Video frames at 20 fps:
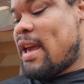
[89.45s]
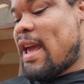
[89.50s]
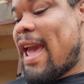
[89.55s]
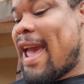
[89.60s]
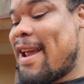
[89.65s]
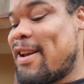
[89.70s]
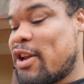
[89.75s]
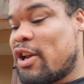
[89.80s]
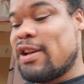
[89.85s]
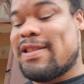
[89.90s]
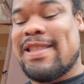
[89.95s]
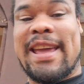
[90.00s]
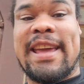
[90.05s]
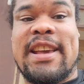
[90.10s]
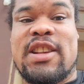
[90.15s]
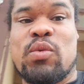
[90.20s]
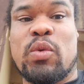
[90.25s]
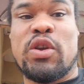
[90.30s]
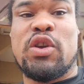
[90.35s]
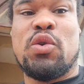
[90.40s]
And the good thing
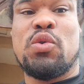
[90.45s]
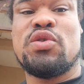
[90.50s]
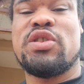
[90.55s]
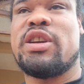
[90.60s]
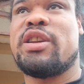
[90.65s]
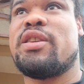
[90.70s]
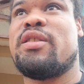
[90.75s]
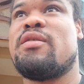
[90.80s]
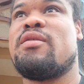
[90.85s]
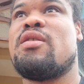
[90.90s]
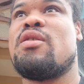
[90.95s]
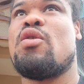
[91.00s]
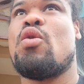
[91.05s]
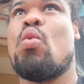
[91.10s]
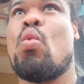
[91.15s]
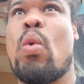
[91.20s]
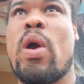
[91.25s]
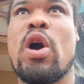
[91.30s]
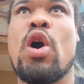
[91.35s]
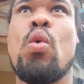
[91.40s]
is we're using
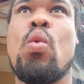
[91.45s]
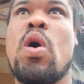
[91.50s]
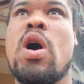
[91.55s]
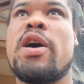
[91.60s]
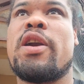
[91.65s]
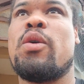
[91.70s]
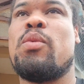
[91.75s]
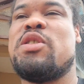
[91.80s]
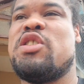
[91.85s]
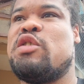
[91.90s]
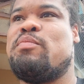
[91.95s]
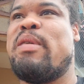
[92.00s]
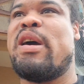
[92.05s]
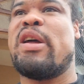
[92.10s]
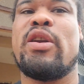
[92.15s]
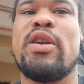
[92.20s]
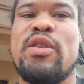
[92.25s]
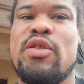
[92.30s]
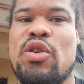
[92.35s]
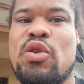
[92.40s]
well water, which is
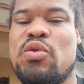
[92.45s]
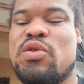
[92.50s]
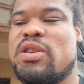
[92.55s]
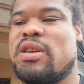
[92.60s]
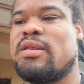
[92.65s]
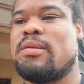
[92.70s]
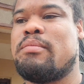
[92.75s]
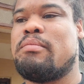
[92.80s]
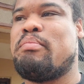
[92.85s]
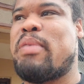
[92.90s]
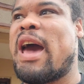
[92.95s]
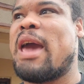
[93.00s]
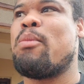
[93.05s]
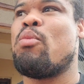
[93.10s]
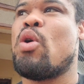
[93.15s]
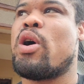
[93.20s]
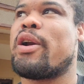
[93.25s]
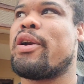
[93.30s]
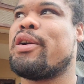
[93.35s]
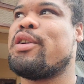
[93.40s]
better than using pipe
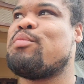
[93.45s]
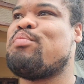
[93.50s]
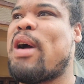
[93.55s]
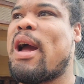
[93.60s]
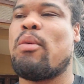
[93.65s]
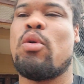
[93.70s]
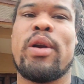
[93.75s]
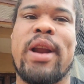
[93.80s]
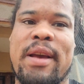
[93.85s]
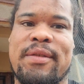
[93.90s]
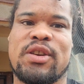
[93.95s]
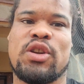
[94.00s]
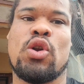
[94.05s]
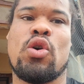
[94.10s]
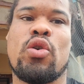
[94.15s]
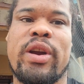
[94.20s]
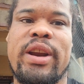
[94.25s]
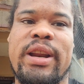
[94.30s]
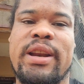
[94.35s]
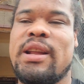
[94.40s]
water, because pipe water has
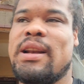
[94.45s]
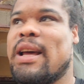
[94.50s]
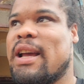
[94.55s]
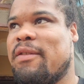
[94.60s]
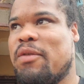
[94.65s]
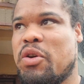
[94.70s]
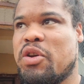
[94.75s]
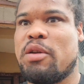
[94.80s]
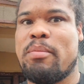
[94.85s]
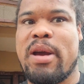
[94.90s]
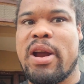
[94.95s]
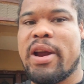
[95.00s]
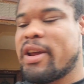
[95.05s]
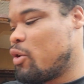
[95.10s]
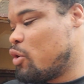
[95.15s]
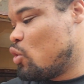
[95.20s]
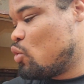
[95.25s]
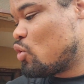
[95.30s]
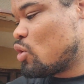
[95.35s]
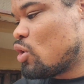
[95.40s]
chlorine in it. Like if we in America,
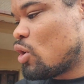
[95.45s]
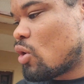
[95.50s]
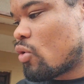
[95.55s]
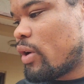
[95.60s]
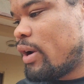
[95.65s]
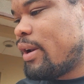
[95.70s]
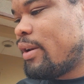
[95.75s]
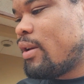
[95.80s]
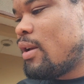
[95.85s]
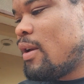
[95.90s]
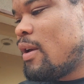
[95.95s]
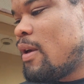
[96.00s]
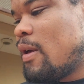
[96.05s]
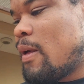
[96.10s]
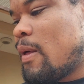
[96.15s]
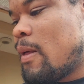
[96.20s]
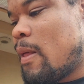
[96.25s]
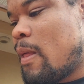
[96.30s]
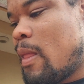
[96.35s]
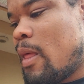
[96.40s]
we use chlorine.
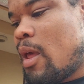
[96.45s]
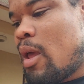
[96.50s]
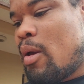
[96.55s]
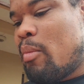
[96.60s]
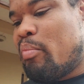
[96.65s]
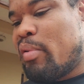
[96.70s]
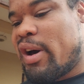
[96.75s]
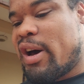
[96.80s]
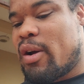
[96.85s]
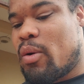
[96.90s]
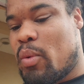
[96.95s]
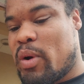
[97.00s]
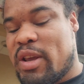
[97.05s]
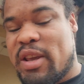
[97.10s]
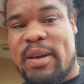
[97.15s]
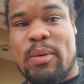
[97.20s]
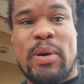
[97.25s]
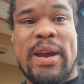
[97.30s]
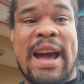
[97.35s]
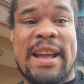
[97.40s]
But
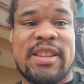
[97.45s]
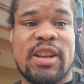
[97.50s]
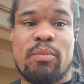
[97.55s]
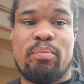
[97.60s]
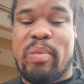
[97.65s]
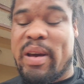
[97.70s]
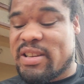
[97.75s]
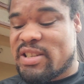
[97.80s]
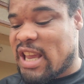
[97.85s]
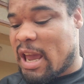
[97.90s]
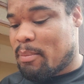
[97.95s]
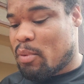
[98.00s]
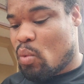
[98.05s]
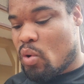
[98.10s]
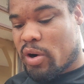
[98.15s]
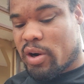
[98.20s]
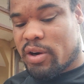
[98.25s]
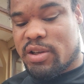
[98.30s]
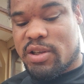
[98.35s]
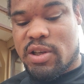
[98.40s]
we got the best type of
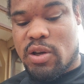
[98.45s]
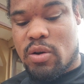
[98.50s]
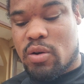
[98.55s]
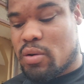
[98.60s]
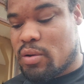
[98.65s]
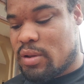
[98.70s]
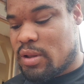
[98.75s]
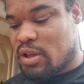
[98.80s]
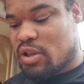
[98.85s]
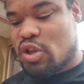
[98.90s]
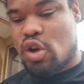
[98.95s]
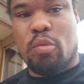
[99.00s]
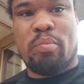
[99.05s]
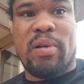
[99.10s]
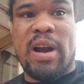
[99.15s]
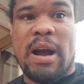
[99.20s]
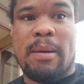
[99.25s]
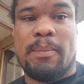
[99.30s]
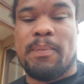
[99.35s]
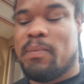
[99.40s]
water, so there's no
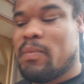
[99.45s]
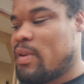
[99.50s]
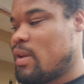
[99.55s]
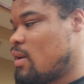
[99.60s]
problem.